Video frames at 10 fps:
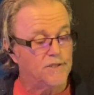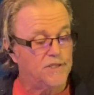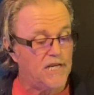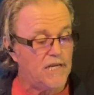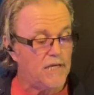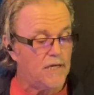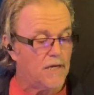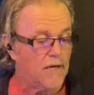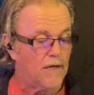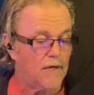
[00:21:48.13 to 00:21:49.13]
D,
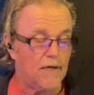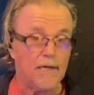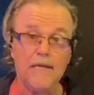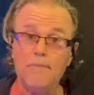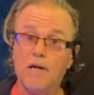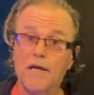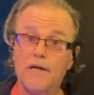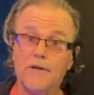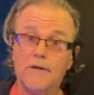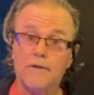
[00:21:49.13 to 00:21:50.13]
E
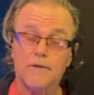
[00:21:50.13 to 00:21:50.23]
minor,